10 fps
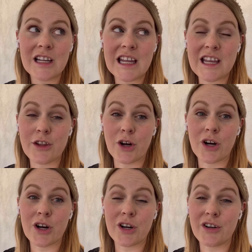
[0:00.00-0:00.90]

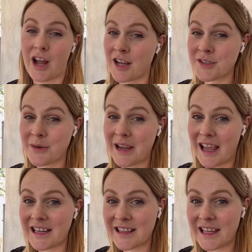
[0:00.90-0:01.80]
either not doing
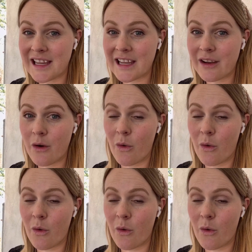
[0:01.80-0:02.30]
anything